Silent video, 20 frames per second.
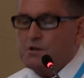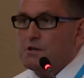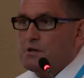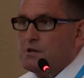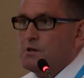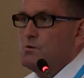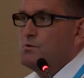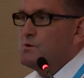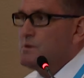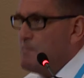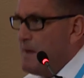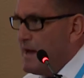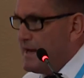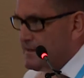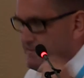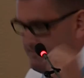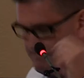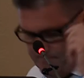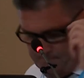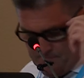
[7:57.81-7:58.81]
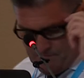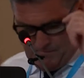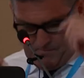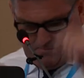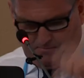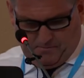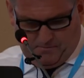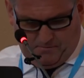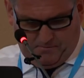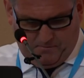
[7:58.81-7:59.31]
EUDAMED.
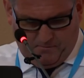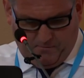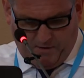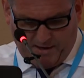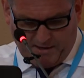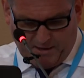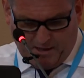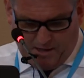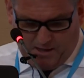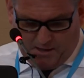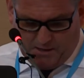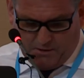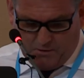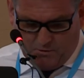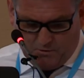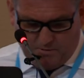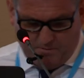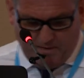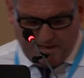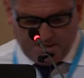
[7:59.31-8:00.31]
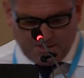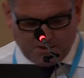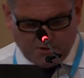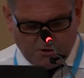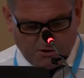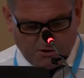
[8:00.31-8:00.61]
Right. EUDAMED is the